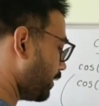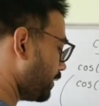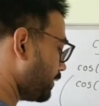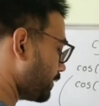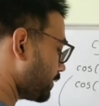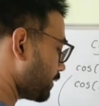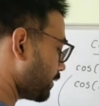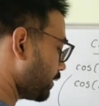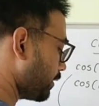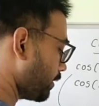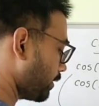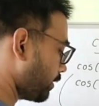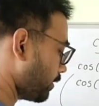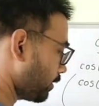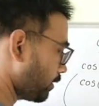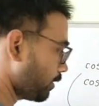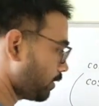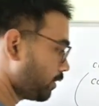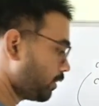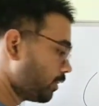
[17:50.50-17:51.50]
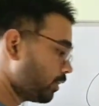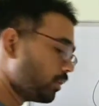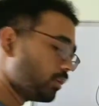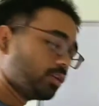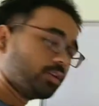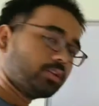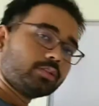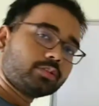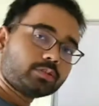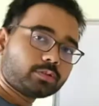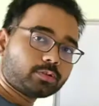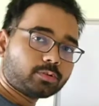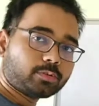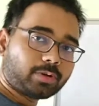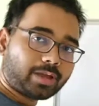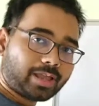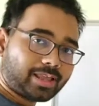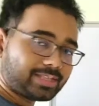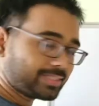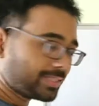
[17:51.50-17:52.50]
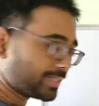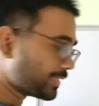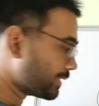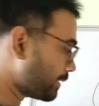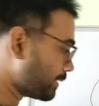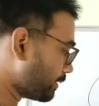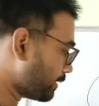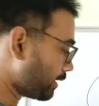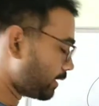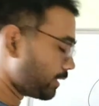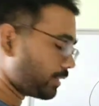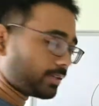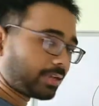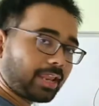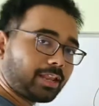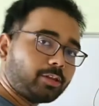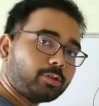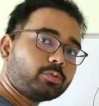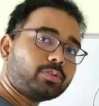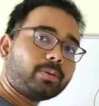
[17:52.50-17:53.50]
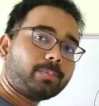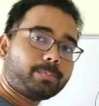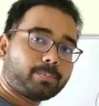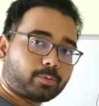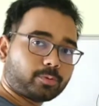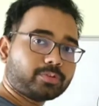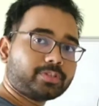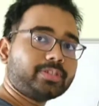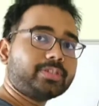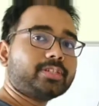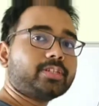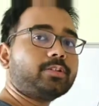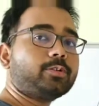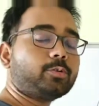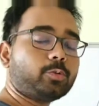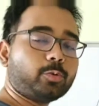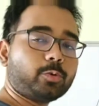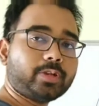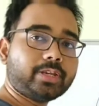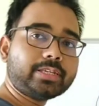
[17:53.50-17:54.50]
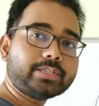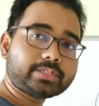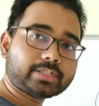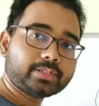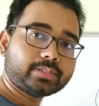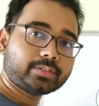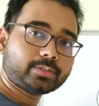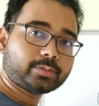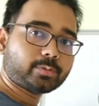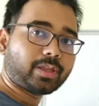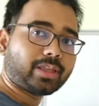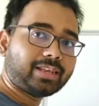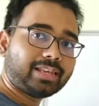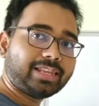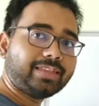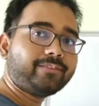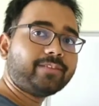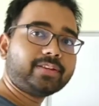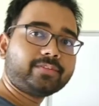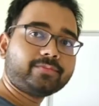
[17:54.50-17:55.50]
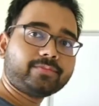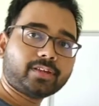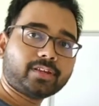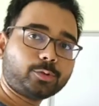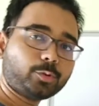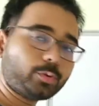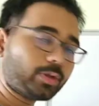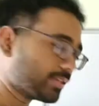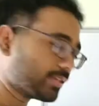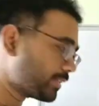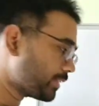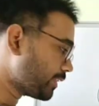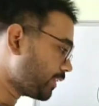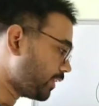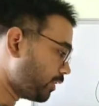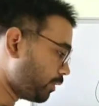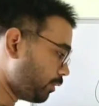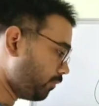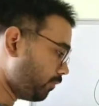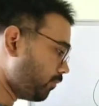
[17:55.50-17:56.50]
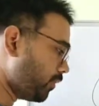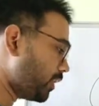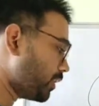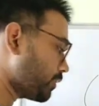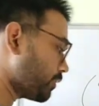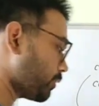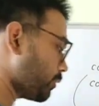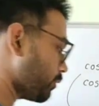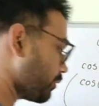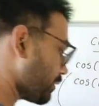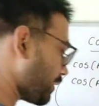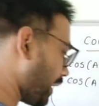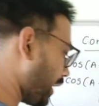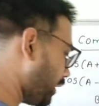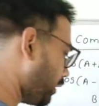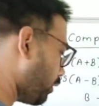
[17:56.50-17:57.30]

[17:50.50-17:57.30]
is, so I'll just tell you the procedure to do it. So I'll leave it for you as a homework. So sin